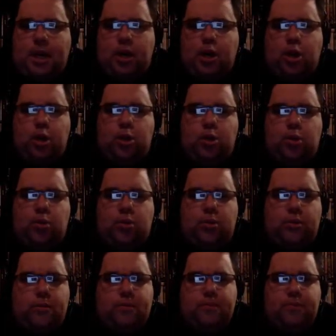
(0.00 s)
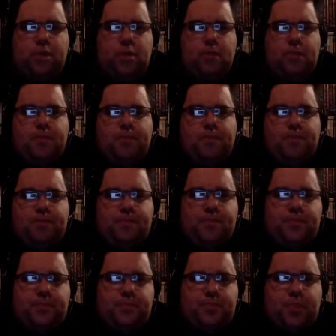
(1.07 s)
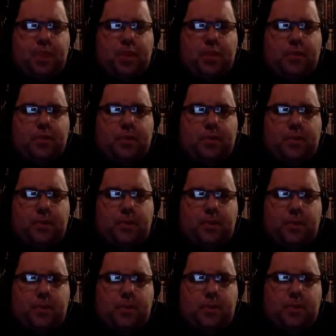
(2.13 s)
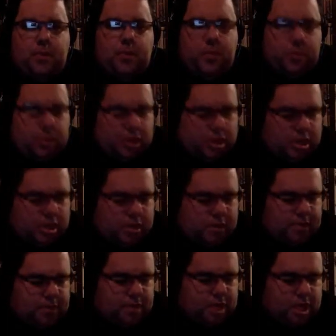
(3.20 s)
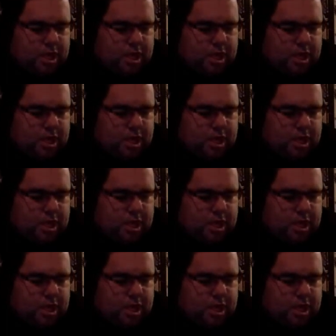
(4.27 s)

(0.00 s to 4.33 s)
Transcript: who yeah, especially especially here in Melbourne. Yeah,